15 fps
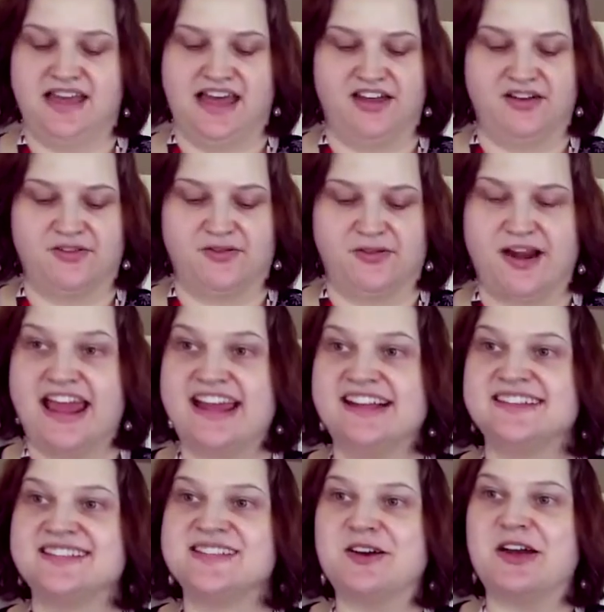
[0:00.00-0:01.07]
All
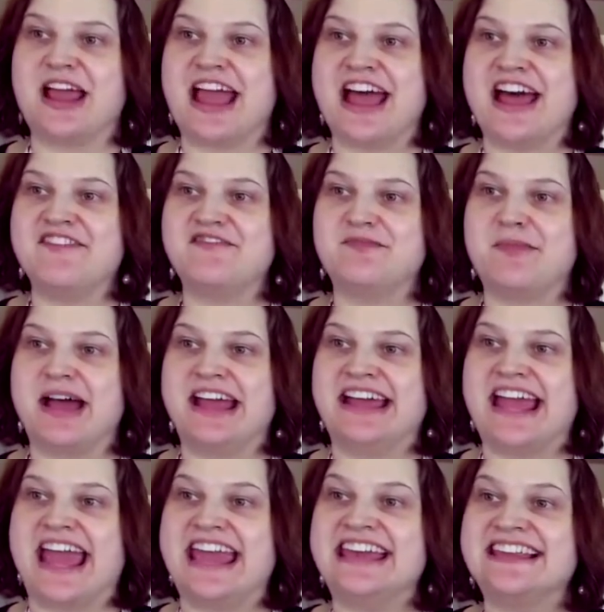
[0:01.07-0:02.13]
right, so I have
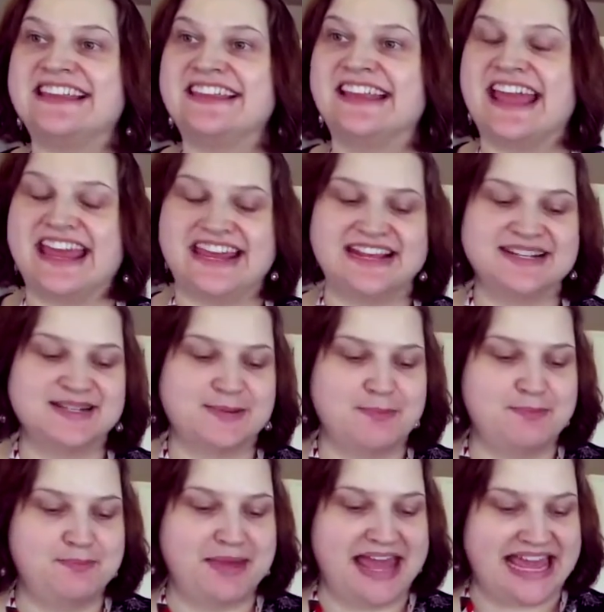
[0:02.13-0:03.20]
my eight legs
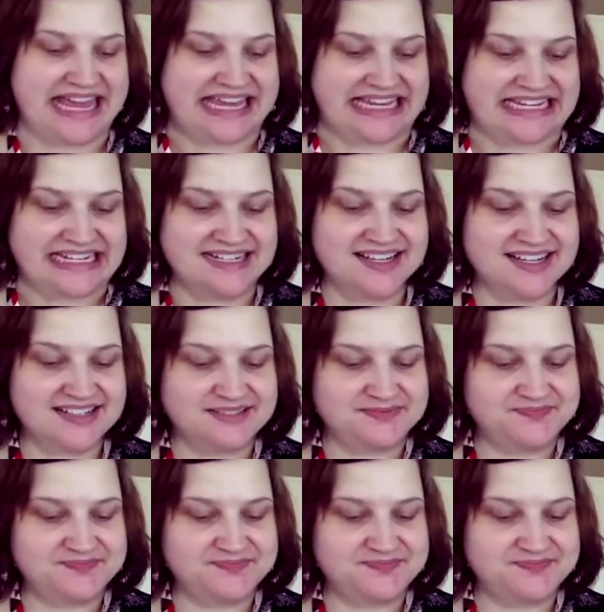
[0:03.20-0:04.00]
made.